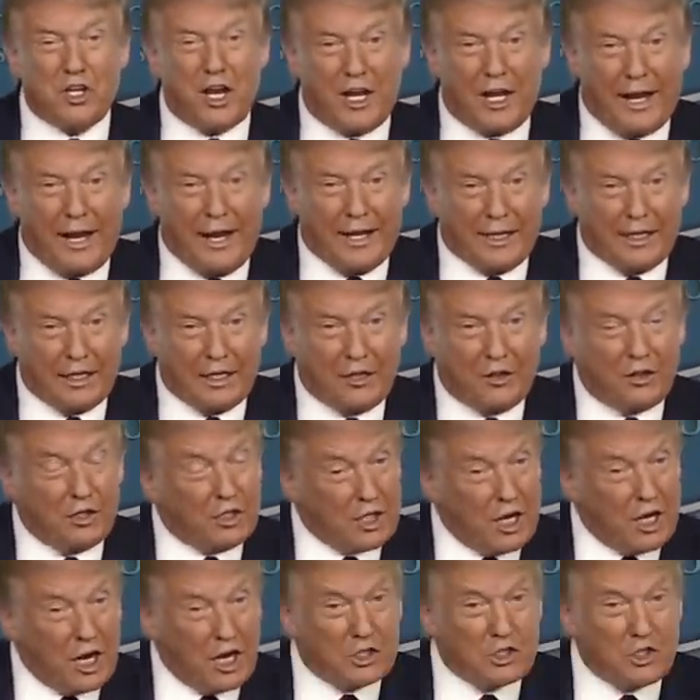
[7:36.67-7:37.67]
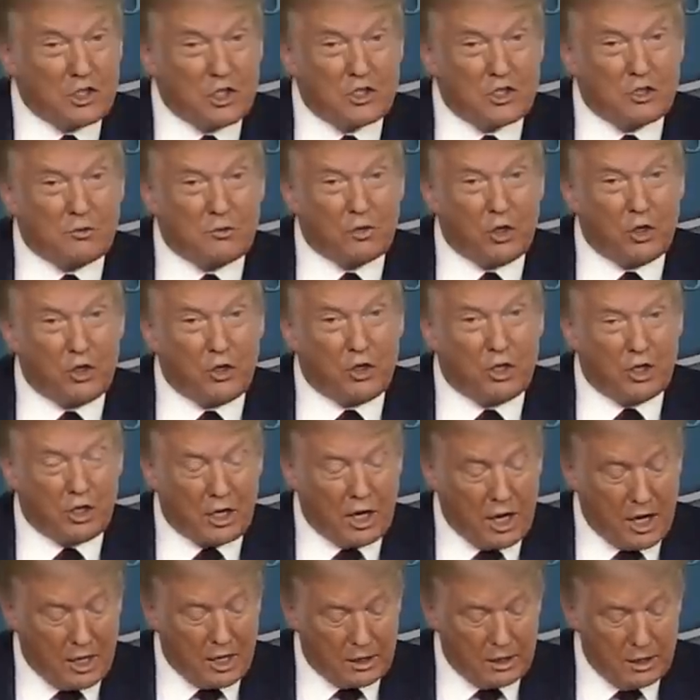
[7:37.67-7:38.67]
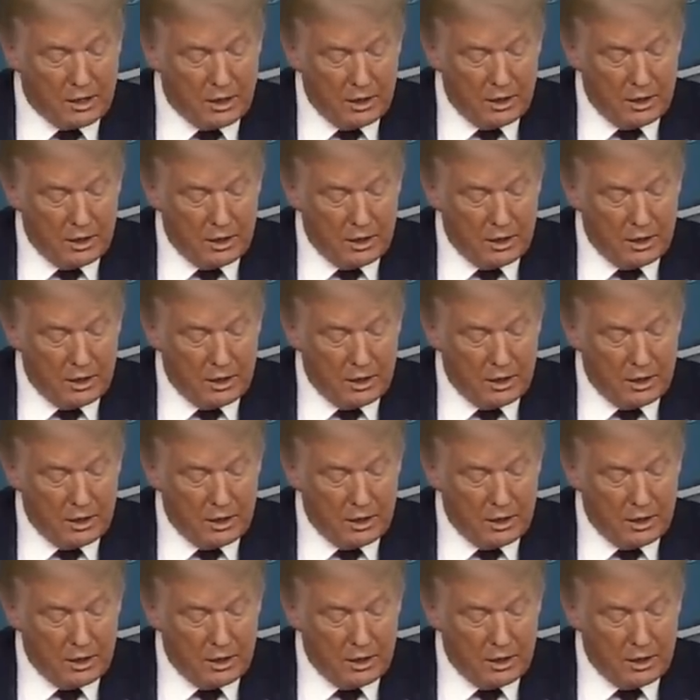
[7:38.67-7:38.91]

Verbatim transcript: how to handle it. The doctors have learned a lot,